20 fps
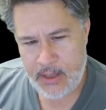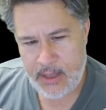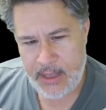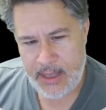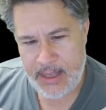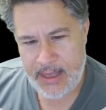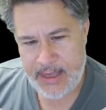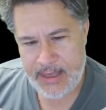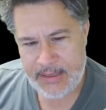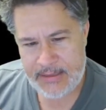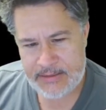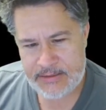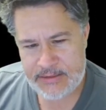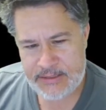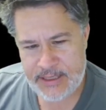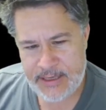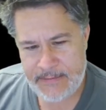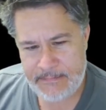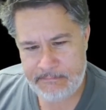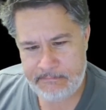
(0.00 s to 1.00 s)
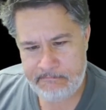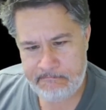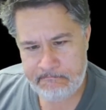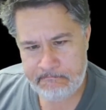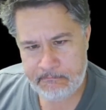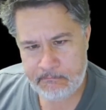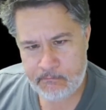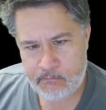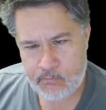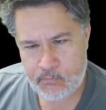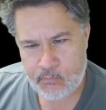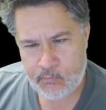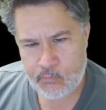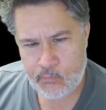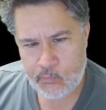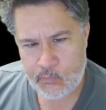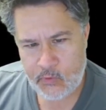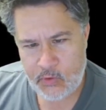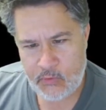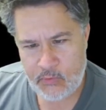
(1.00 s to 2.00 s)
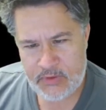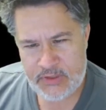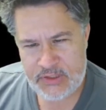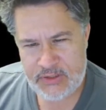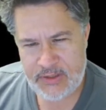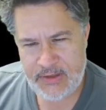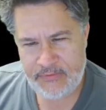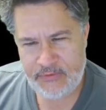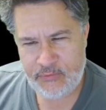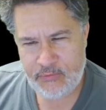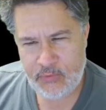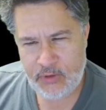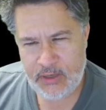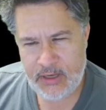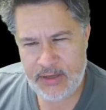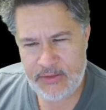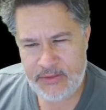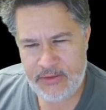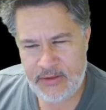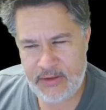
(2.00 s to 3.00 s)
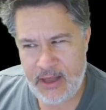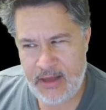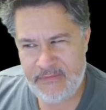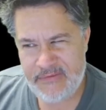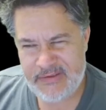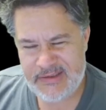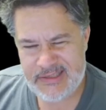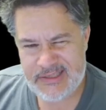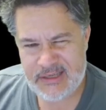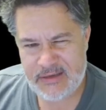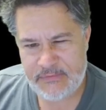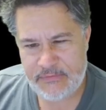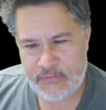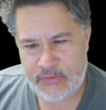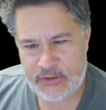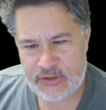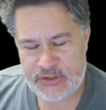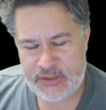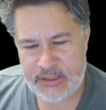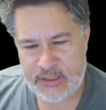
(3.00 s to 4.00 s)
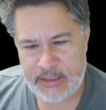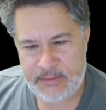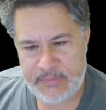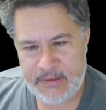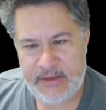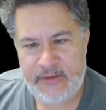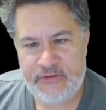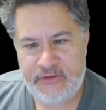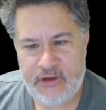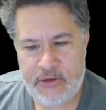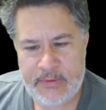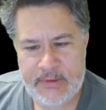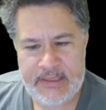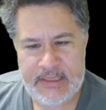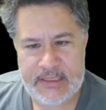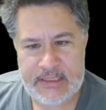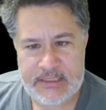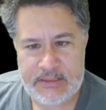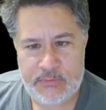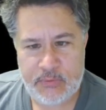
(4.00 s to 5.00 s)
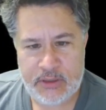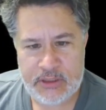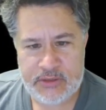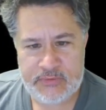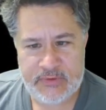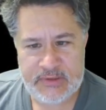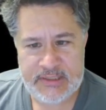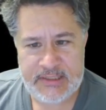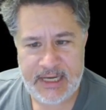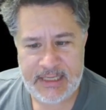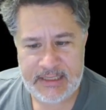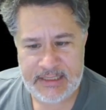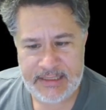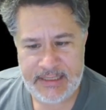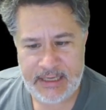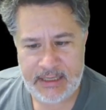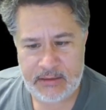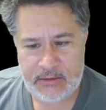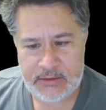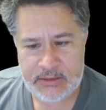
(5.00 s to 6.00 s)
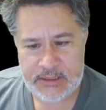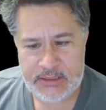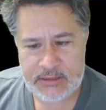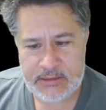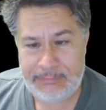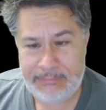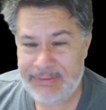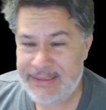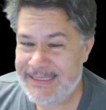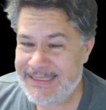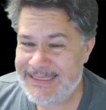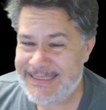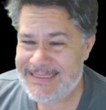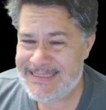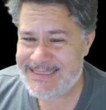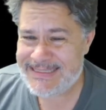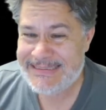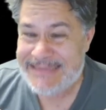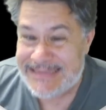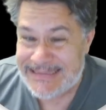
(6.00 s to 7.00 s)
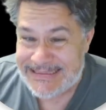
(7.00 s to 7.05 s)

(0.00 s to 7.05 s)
And, we still have to work on the ovens, unfortunately. But let's go with this. Words with silent L's, please.